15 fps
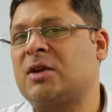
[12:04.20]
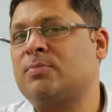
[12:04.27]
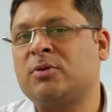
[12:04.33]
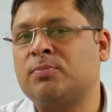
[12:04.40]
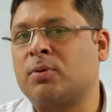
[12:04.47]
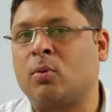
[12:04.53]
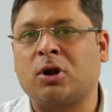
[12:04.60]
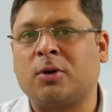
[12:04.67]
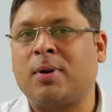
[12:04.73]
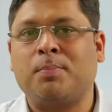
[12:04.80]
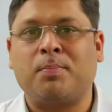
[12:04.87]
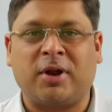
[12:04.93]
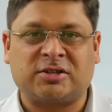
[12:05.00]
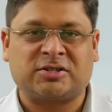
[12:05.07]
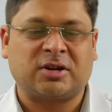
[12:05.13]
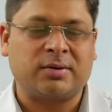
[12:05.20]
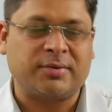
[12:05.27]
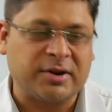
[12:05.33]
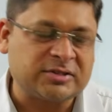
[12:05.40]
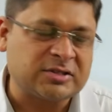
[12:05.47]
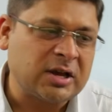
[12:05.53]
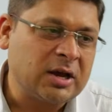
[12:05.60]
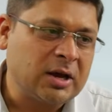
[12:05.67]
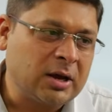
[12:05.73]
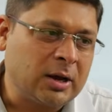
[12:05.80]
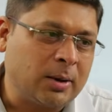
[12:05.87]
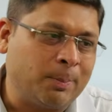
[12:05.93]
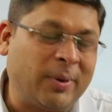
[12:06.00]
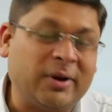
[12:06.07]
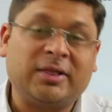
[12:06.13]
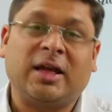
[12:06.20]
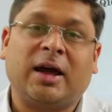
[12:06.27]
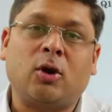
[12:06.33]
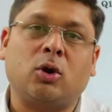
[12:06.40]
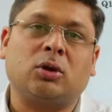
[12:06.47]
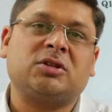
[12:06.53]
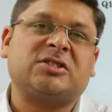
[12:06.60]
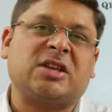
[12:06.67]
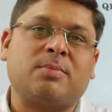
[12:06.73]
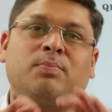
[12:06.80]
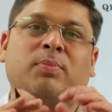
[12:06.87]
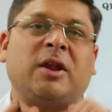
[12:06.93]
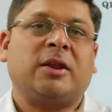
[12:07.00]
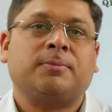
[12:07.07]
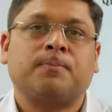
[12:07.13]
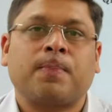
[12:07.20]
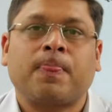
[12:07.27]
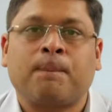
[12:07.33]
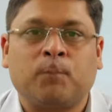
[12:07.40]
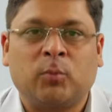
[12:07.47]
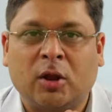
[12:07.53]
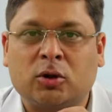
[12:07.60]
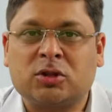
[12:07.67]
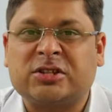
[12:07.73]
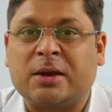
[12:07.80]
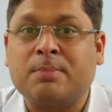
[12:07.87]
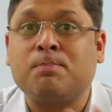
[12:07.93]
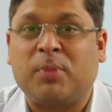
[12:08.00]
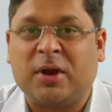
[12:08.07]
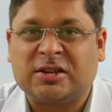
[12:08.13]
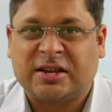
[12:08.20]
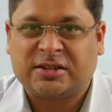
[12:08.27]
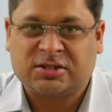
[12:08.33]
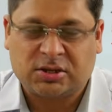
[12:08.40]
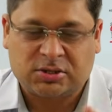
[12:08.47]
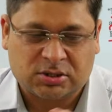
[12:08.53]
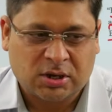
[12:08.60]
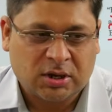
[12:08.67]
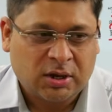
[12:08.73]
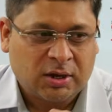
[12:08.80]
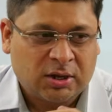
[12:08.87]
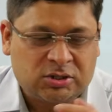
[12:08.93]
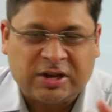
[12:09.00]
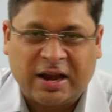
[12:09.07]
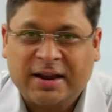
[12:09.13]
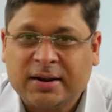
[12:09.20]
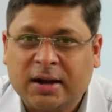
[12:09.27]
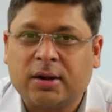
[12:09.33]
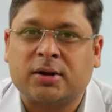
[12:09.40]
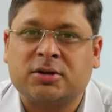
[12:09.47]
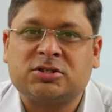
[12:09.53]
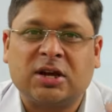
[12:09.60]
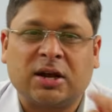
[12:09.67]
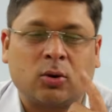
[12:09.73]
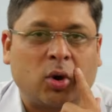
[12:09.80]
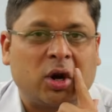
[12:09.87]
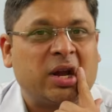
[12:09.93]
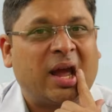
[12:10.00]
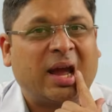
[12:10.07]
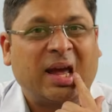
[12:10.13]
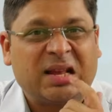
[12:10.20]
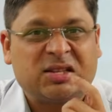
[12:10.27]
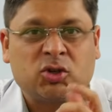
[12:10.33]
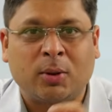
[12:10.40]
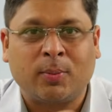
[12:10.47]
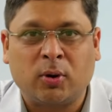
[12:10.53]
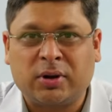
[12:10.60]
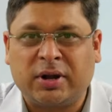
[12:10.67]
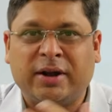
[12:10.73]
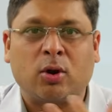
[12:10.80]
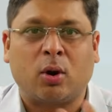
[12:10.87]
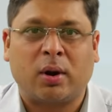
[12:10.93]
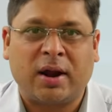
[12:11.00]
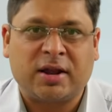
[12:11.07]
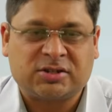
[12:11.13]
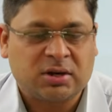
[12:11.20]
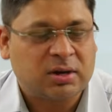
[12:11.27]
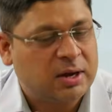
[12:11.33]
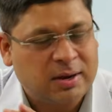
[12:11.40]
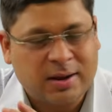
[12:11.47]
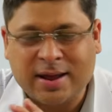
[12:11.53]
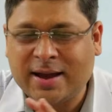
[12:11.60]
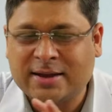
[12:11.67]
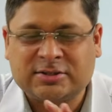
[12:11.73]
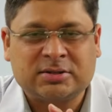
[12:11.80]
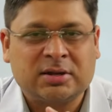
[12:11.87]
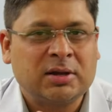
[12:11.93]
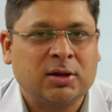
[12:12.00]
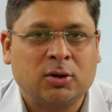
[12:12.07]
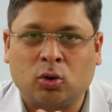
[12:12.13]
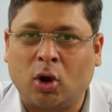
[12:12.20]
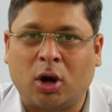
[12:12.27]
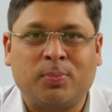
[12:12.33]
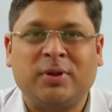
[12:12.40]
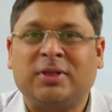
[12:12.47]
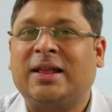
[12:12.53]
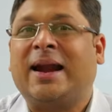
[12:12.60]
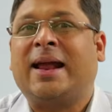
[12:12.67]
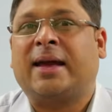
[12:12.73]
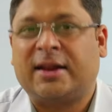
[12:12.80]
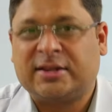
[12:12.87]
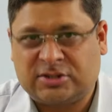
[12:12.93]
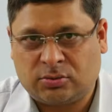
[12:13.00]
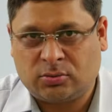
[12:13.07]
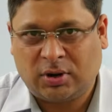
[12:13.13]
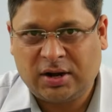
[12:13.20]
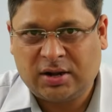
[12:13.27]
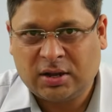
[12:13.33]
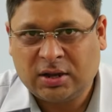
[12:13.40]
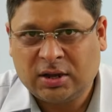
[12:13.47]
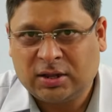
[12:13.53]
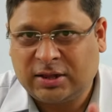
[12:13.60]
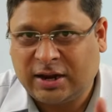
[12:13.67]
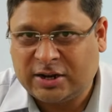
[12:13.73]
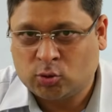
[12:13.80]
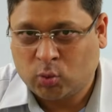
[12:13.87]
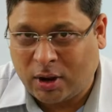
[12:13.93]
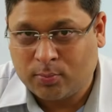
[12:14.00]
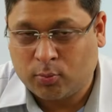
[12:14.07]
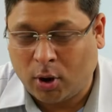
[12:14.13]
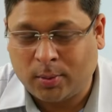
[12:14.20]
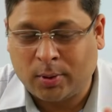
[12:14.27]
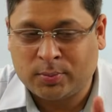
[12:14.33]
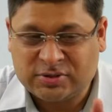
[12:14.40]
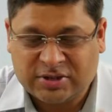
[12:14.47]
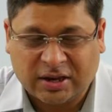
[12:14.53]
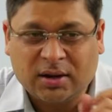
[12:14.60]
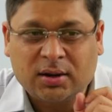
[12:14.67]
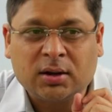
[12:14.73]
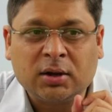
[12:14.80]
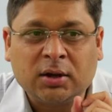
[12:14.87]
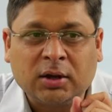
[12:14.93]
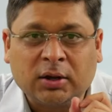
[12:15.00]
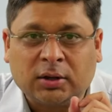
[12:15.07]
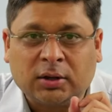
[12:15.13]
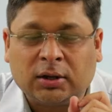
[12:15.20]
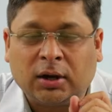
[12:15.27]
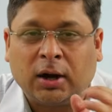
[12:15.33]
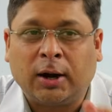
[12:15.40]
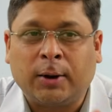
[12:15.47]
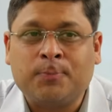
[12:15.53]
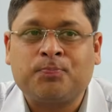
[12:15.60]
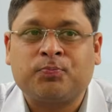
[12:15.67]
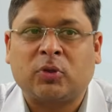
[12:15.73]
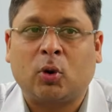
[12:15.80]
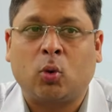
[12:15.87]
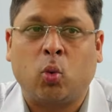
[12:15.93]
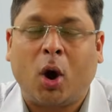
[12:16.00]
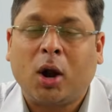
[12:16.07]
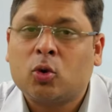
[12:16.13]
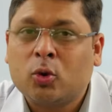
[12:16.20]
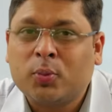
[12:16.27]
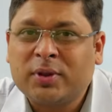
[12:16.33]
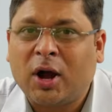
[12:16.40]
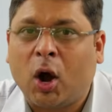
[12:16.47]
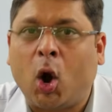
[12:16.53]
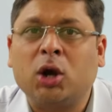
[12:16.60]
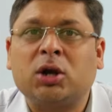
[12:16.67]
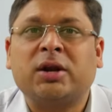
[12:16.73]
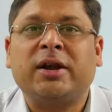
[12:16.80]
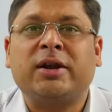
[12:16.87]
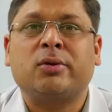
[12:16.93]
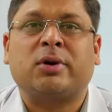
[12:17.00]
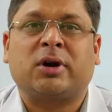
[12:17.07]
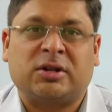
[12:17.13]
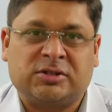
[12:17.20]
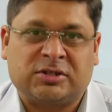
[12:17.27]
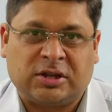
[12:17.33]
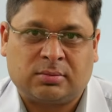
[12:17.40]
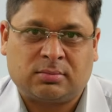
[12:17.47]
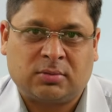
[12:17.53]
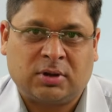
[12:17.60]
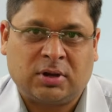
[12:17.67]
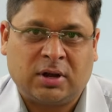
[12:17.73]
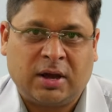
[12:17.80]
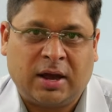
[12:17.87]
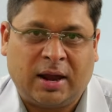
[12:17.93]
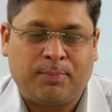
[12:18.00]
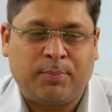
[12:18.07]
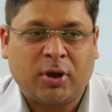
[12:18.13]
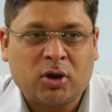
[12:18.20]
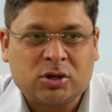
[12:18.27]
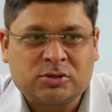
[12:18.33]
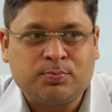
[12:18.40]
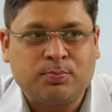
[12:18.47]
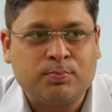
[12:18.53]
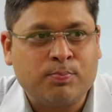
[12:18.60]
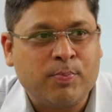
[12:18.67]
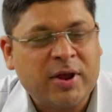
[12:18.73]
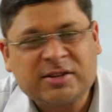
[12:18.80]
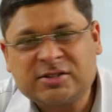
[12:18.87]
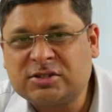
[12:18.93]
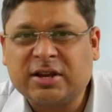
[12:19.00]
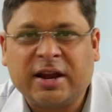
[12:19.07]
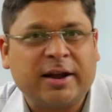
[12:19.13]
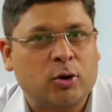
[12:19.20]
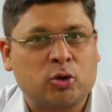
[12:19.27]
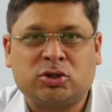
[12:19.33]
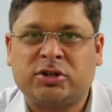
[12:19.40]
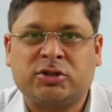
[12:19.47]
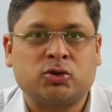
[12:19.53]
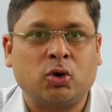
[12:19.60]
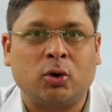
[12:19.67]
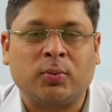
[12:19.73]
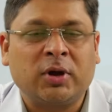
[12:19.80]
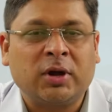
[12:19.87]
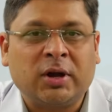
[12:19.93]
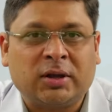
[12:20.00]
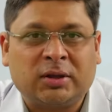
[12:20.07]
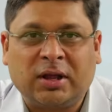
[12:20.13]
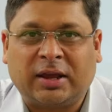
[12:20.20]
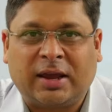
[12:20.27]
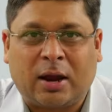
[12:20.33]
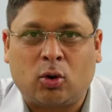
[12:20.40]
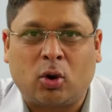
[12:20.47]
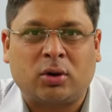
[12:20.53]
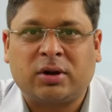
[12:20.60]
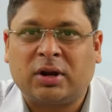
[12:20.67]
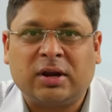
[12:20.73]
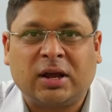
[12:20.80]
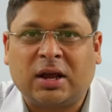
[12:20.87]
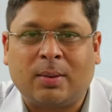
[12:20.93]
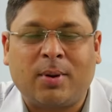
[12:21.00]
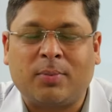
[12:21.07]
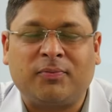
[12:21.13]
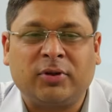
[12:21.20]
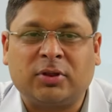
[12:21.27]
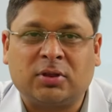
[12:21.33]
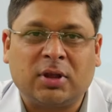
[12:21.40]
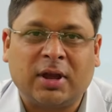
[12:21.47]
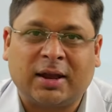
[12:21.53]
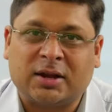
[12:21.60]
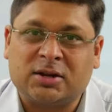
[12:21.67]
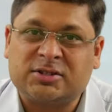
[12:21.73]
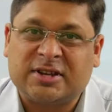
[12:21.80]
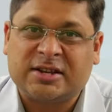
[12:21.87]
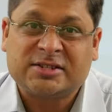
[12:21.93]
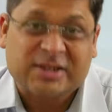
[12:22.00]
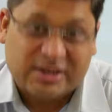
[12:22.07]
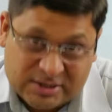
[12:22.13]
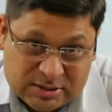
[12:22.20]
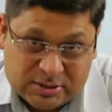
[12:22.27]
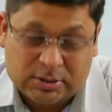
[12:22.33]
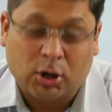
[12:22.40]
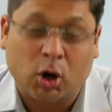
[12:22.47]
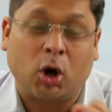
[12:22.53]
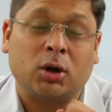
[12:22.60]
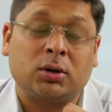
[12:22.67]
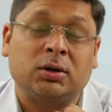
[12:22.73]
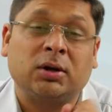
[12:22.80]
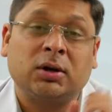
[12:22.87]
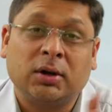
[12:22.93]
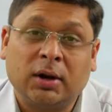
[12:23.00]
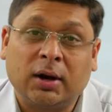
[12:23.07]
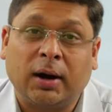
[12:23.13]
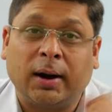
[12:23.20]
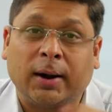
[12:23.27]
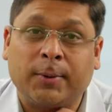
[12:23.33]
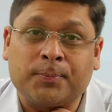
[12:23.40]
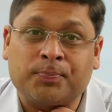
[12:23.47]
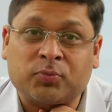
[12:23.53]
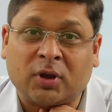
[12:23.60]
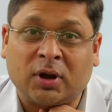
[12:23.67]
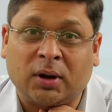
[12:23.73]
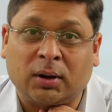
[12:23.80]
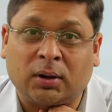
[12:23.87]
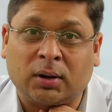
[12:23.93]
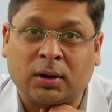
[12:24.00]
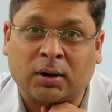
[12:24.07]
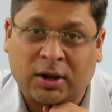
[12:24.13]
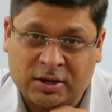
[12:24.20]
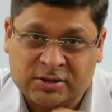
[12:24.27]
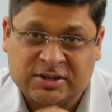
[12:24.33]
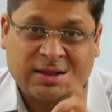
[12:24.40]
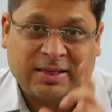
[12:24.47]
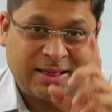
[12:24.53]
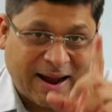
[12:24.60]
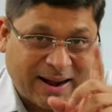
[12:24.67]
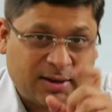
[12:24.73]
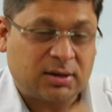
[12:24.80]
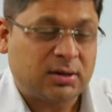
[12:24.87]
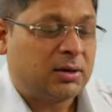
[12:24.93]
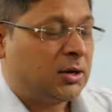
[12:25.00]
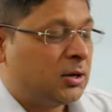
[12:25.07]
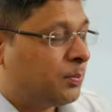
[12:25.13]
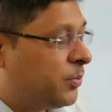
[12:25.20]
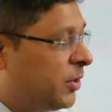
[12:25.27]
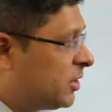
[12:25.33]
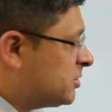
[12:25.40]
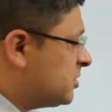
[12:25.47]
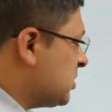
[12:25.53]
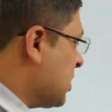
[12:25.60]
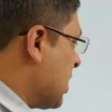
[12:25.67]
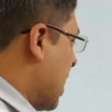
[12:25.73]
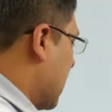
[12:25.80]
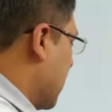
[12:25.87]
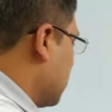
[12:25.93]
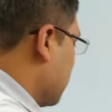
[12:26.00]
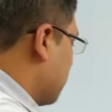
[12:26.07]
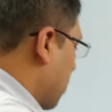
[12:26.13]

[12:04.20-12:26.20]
has been promoted by BRICS countries, but they are not the same plane. They're on the same page as such. China and Russia are quite aggressive about de-dollarization. India has not been that aggressive, right? That is one problem. Second, what would be the alternative currency? And because BRICS is a heterogeneous group, they cannot really come up with a consensus on a currency. And that brings another